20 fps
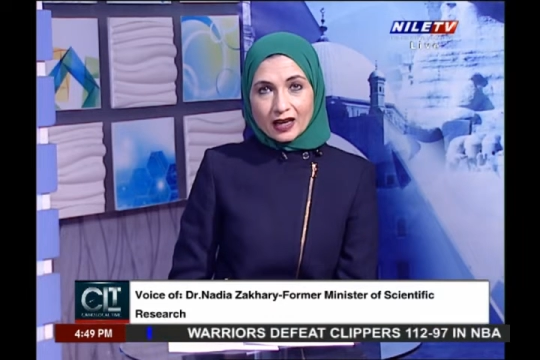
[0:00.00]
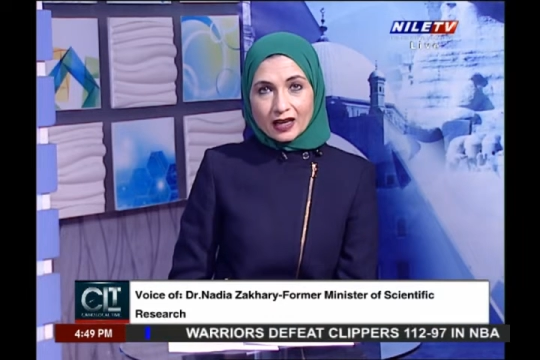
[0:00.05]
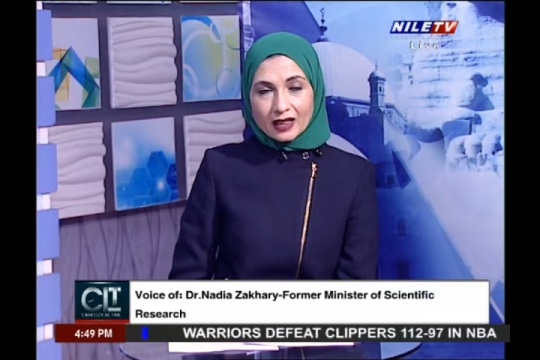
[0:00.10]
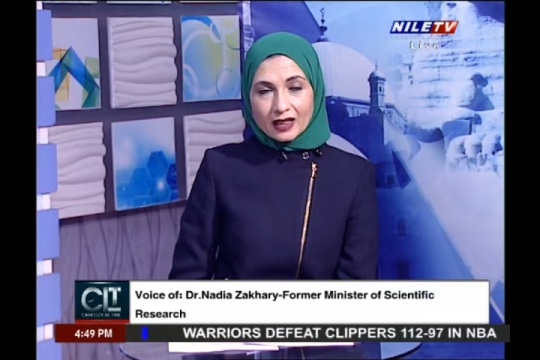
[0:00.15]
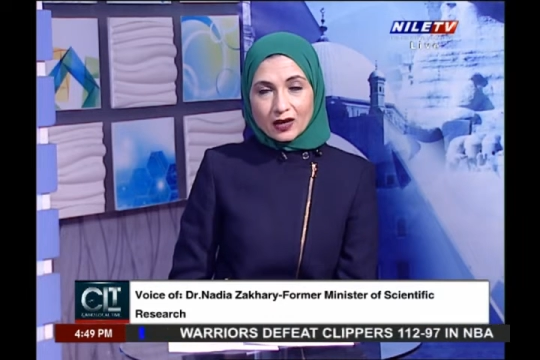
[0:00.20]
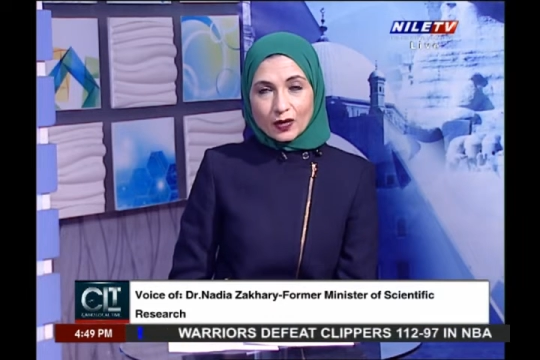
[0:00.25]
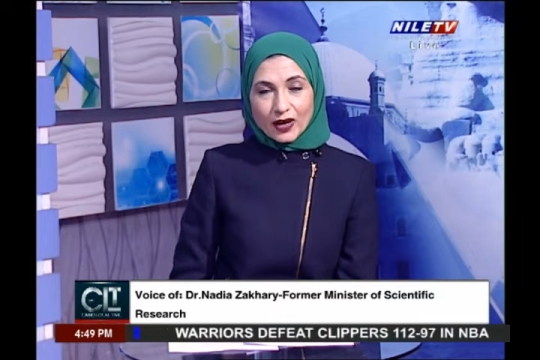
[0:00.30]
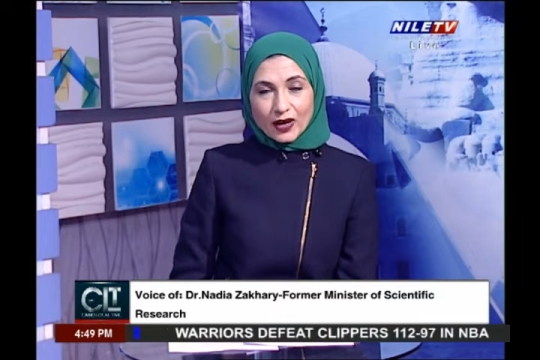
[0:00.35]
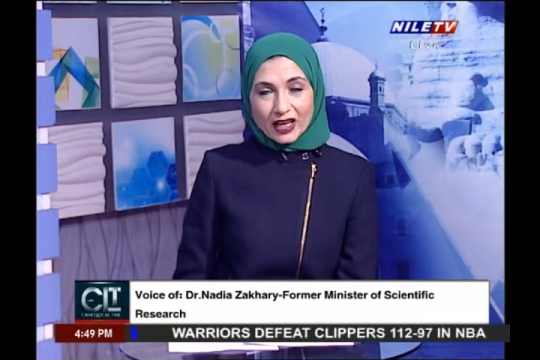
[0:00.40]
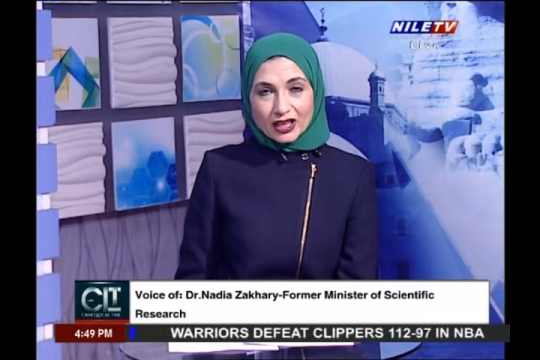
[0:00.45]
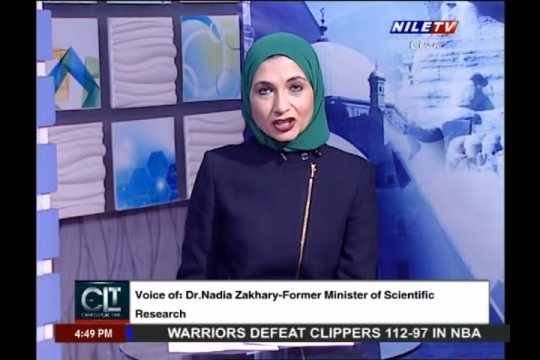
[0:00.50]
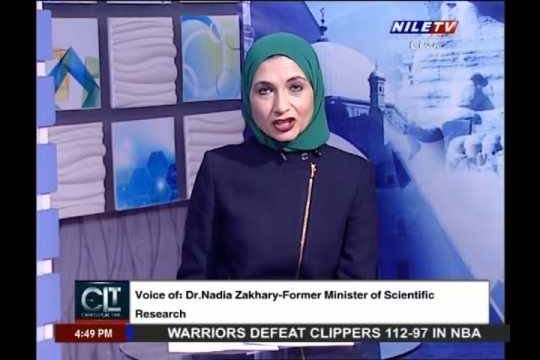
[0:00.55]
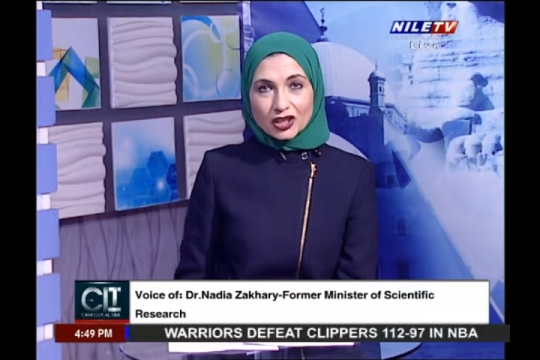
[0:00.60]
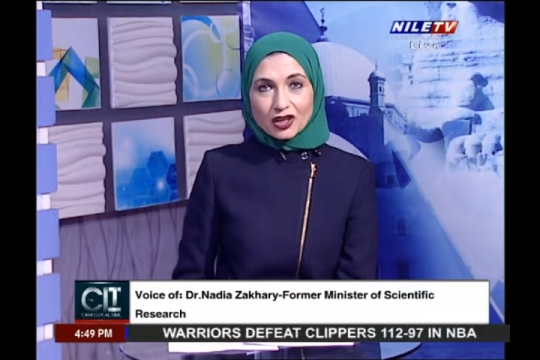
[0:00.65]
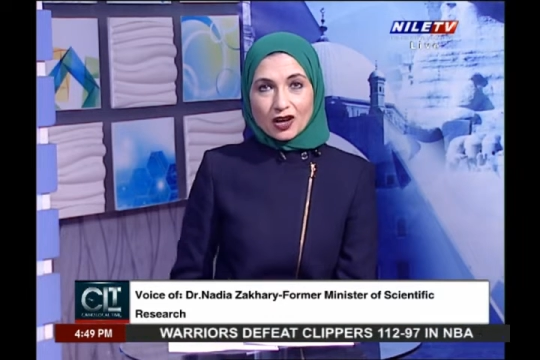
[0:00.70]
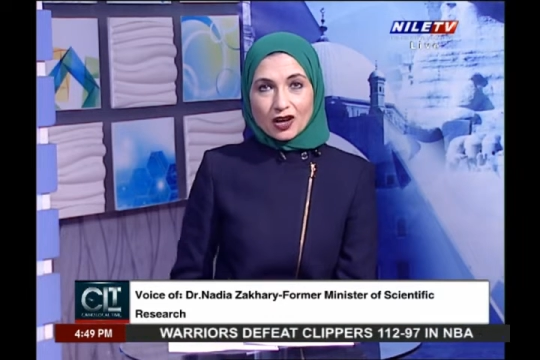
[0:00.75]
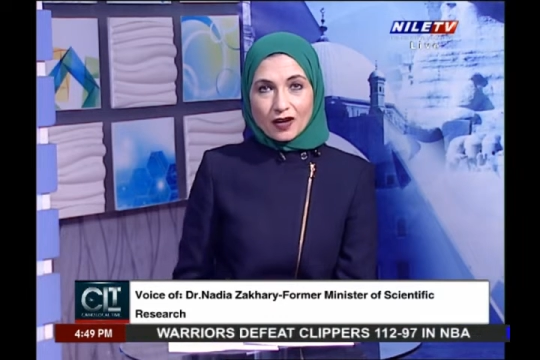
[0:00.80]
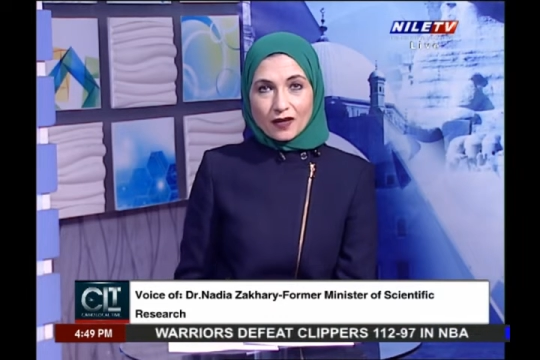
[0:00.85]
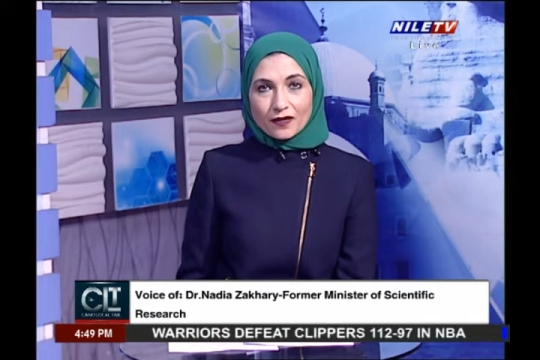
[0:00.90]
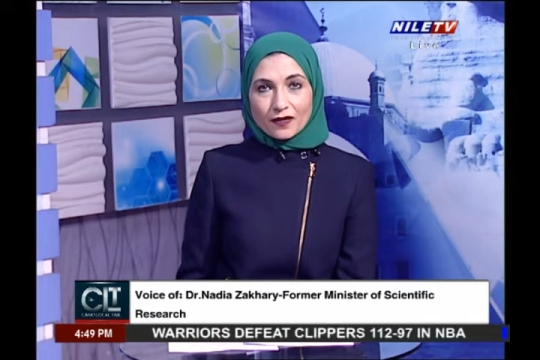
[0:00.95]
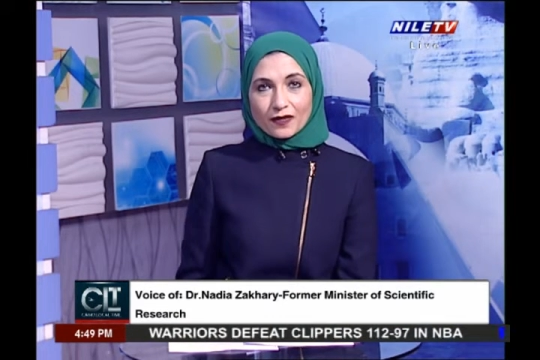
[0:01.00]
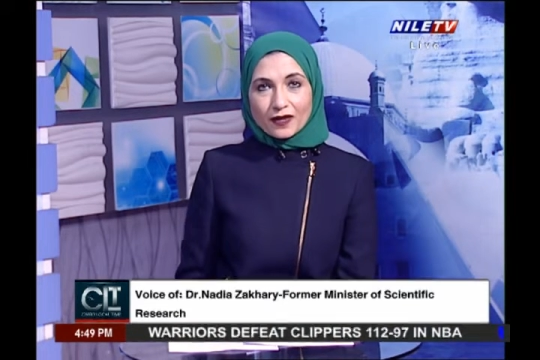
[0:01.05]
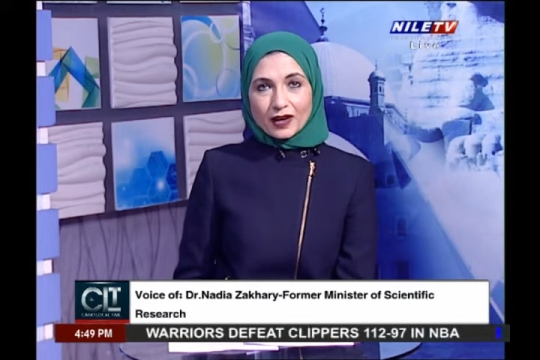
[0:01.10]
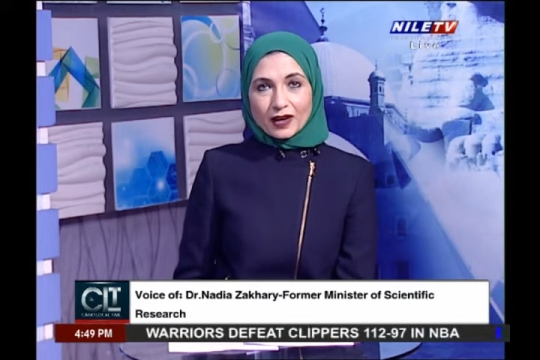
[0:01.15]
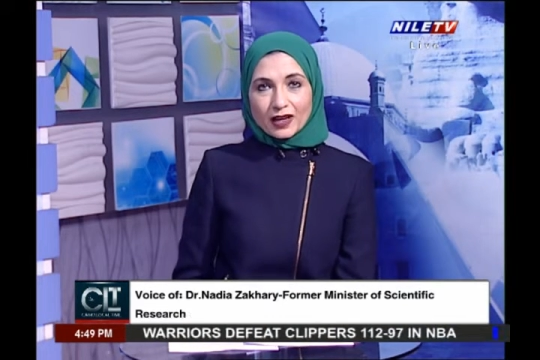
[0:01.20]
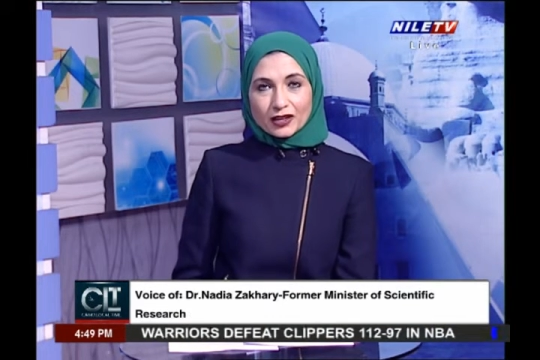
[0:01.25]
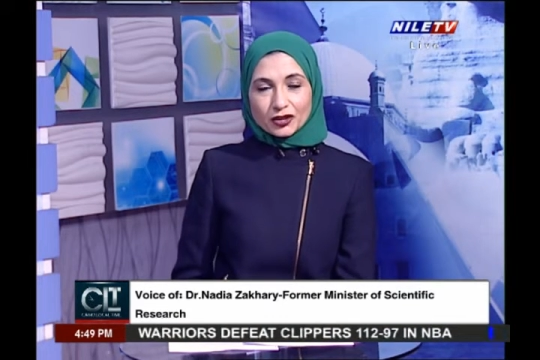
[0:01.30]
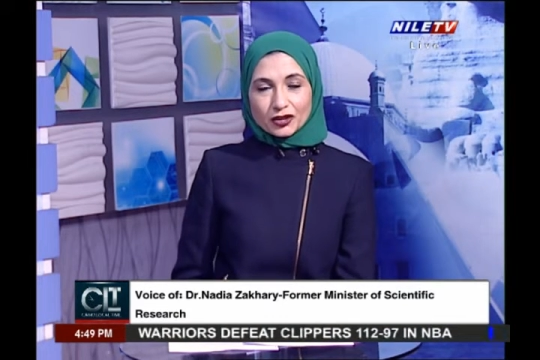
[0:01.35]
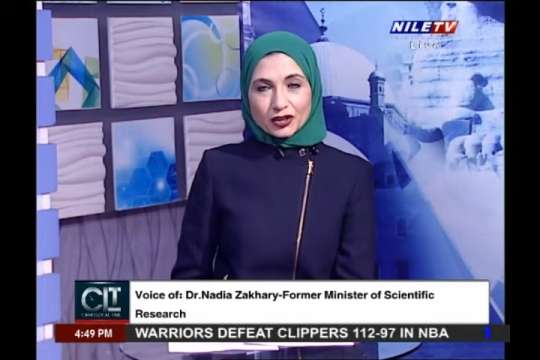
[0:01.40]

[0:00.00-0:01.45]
in the occasion of uh,